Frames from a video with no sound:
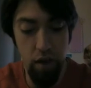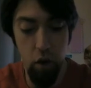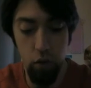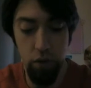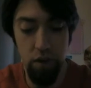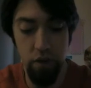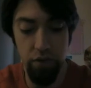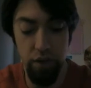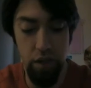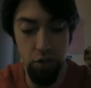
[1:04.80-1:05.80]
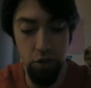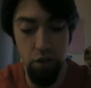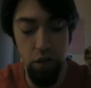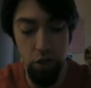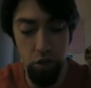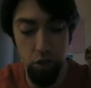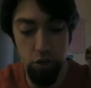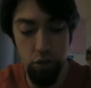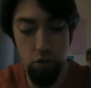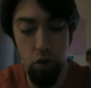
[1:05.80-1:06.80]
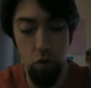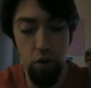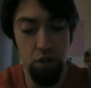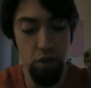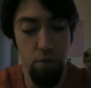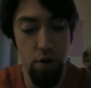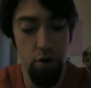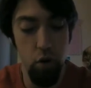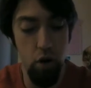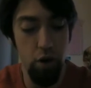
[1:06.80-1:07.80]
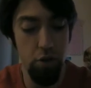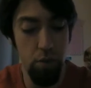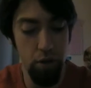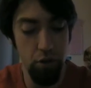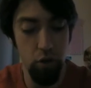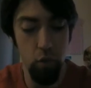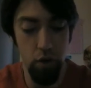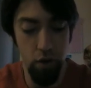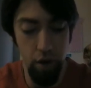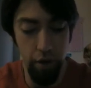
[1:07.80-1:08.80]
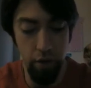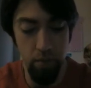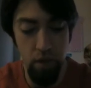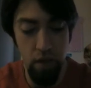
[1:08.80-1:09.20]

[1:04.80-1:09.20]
a holy convocation. You shall do no customary or occupational work on it.